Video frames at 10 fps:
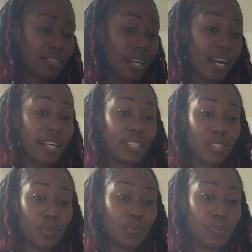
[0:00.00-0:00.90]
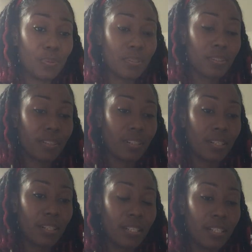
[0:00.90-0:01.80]
high school
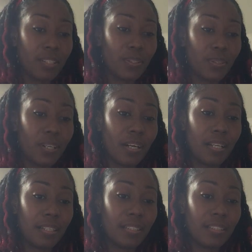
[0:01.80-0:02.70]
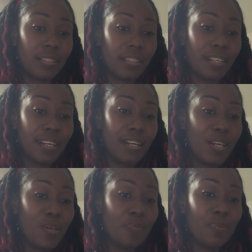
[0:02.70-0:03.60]
into college,
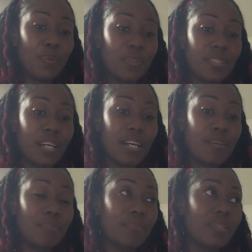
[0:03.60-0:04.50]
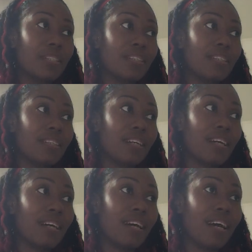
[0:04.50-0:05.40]
most times
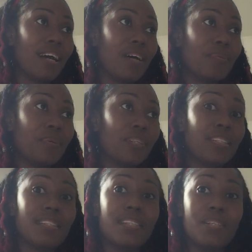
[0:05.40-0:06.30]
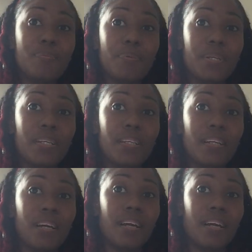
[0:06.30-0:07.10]
I was sleepy.